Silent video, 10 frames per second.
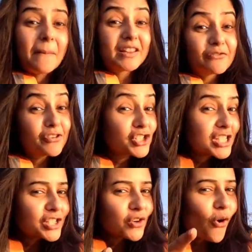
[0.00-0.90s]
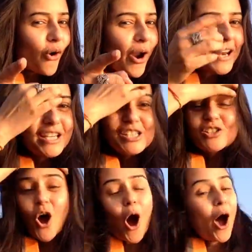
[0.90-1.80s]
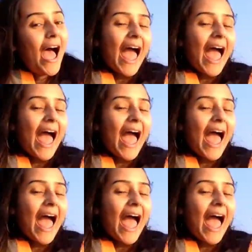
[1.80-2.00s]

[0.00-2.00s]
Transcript: But the fishes you already saw.